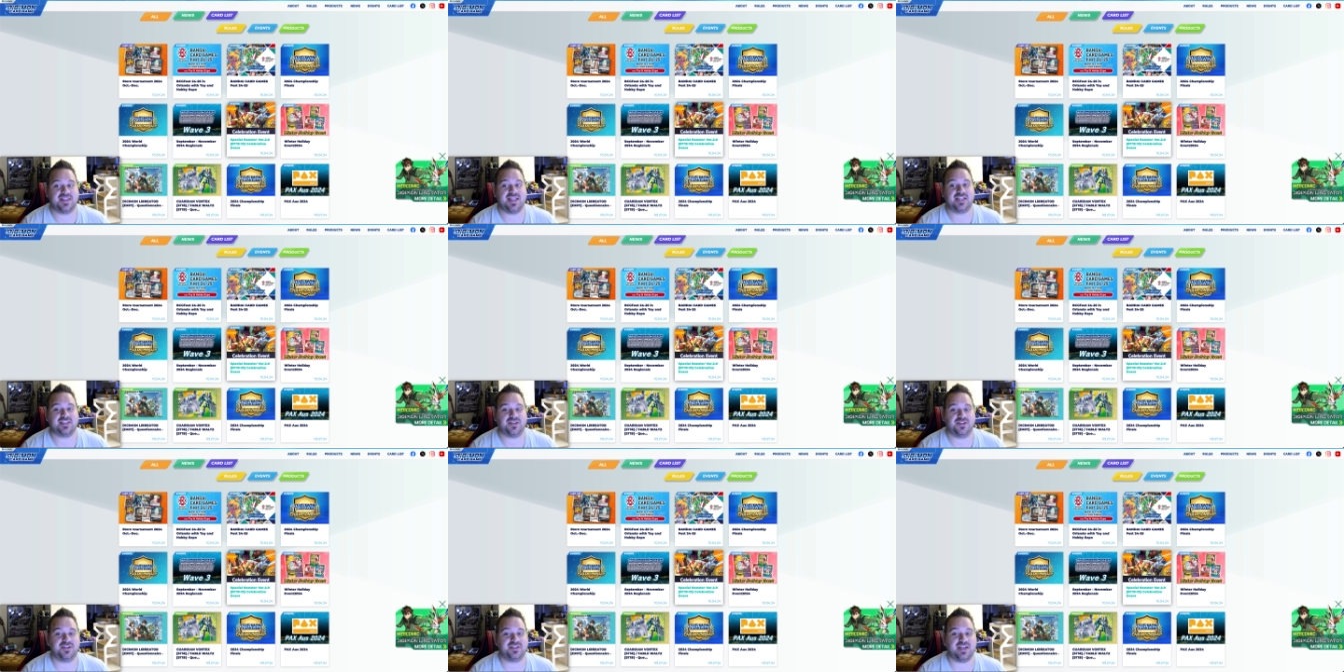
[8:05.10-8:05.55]

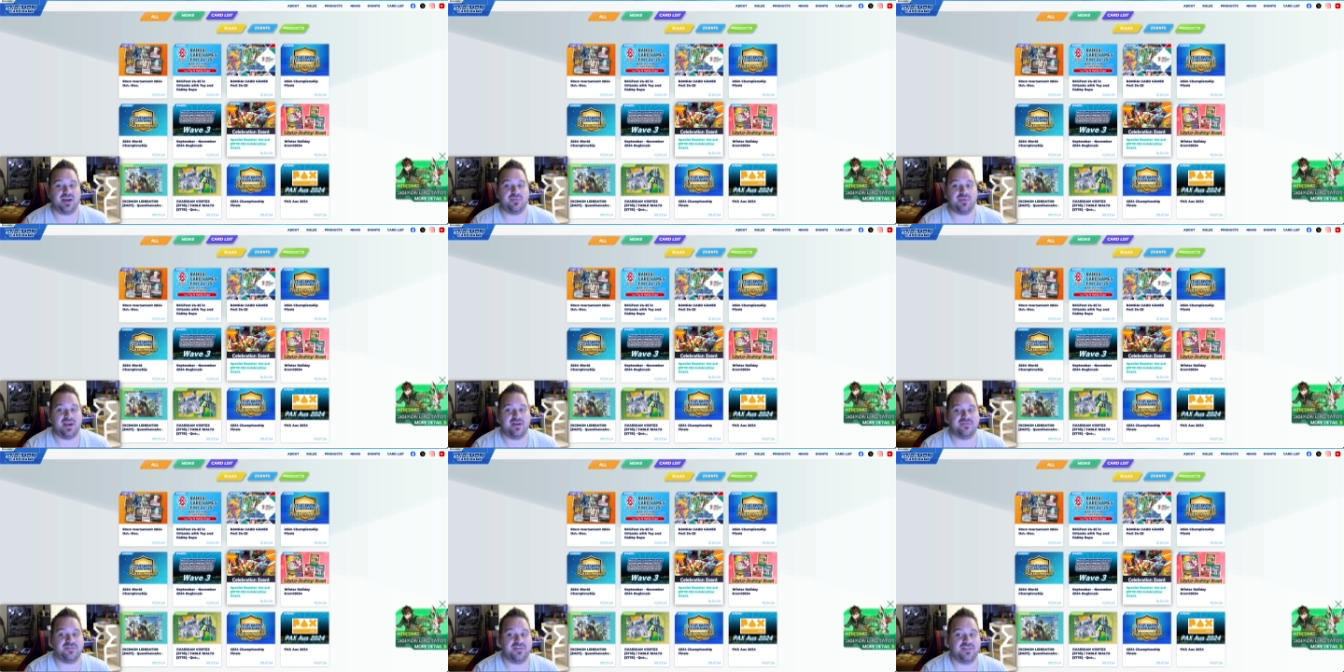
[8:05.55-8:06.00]
that's all the time
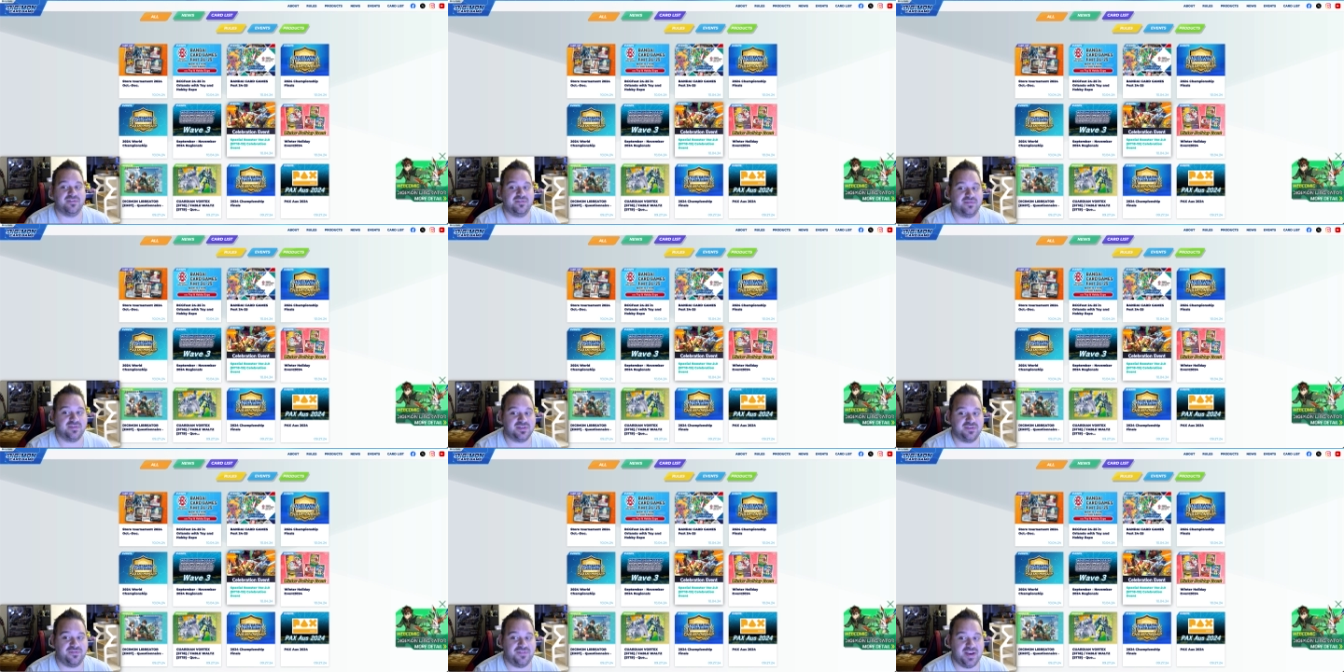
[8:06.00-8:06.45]
we have for
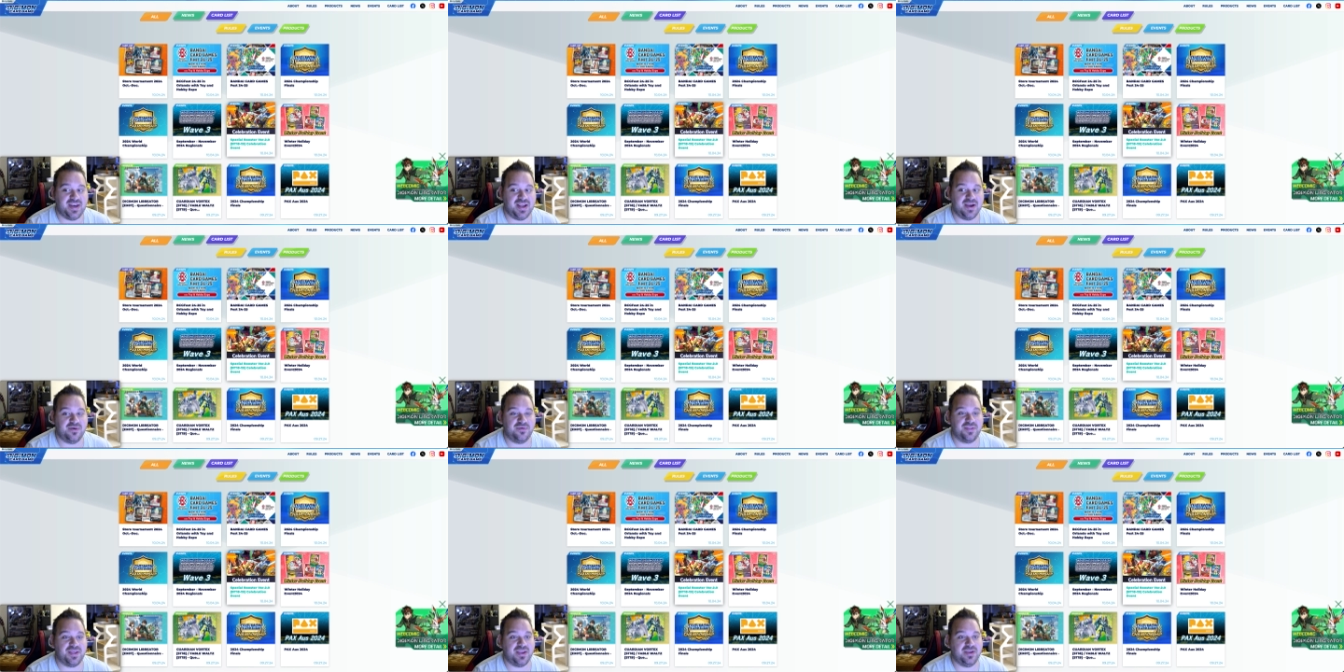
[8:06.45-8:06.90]
this
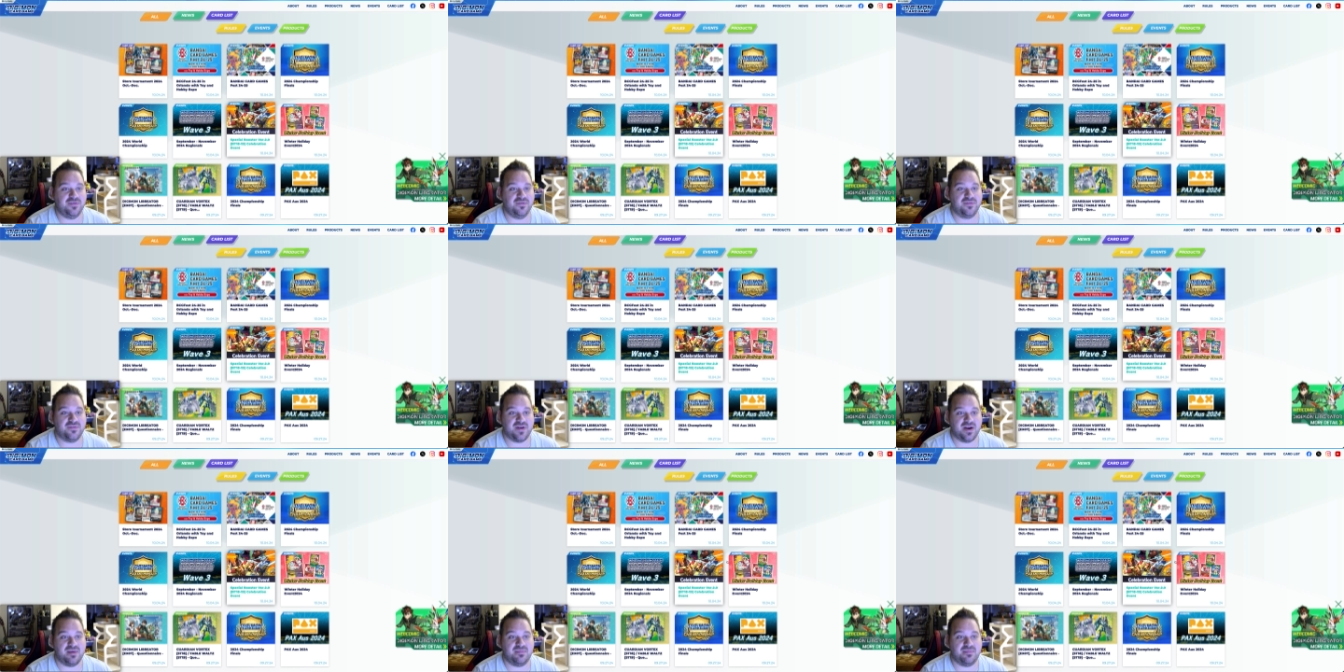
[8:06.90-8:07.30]
video. Thank you very